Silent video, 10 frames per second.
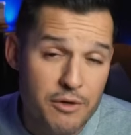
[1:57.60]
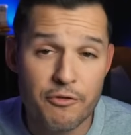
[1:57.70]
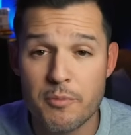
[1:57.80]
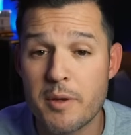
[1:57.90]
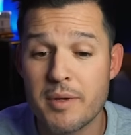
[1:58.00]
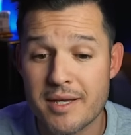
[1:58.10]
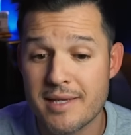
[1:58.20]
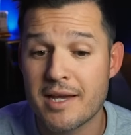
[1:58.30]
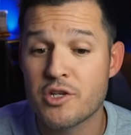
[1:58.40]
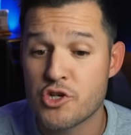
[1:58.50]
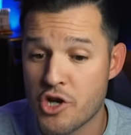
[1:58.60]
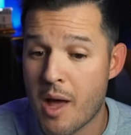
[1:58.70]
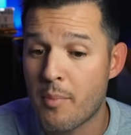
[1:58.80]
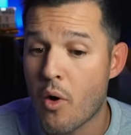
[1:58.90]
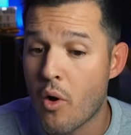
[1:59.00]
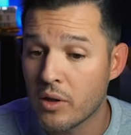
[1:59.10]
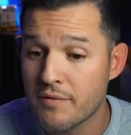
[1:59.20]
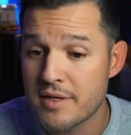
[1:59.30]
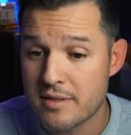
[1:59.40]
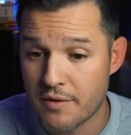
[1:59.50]
deal for me because I can shop all
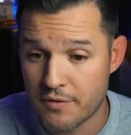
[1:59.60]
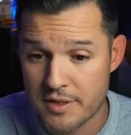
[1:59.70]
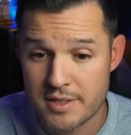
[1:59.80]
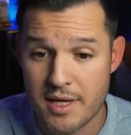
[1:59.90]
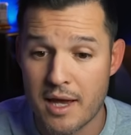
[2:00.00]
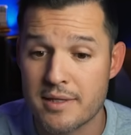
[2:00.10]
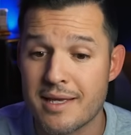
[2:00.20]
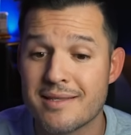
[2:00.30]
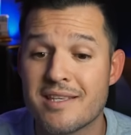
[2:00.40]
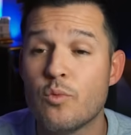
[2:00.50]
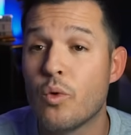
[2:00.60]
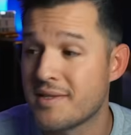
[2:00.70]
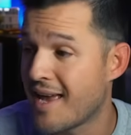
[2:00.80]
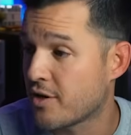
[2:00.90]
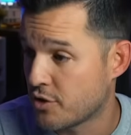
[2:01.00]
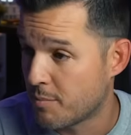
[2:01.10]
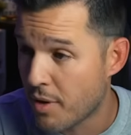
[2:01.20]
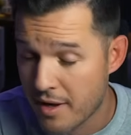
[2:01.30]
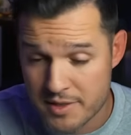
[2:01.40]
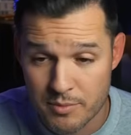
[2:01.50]
of these different designs and see what's actually
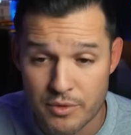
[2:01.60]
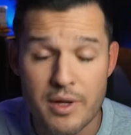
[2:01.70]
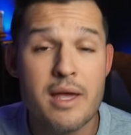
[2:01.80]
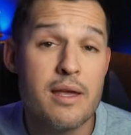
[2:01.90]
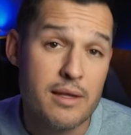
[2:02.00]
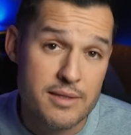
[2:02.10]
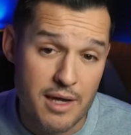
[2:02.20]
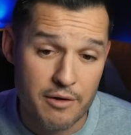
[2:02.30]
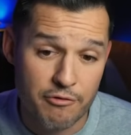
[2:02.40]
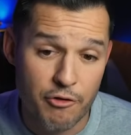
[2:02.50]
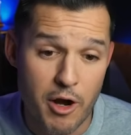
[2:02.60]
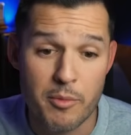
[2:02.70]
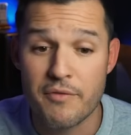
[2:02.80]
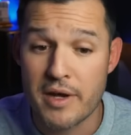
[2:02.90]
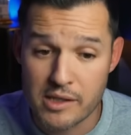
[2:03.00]
possible inside of Framer. If I